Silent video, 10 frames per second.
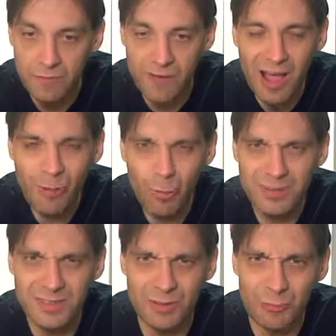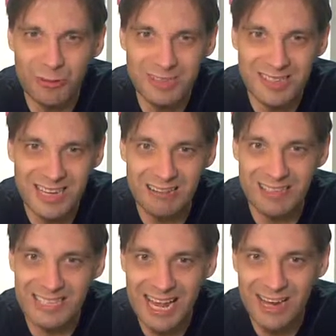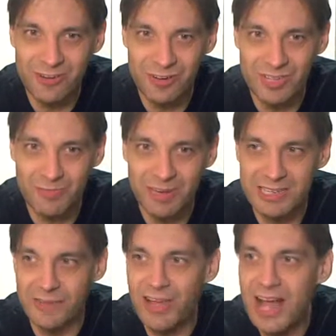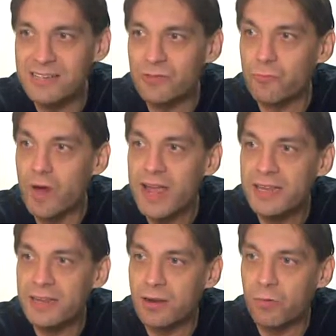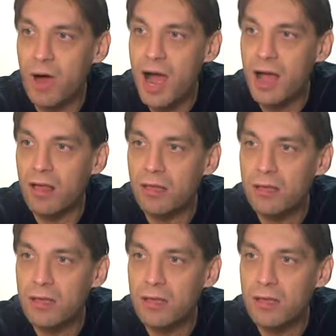Fireworks in the woods sounds dangerous because it hasn't rained in just, a while.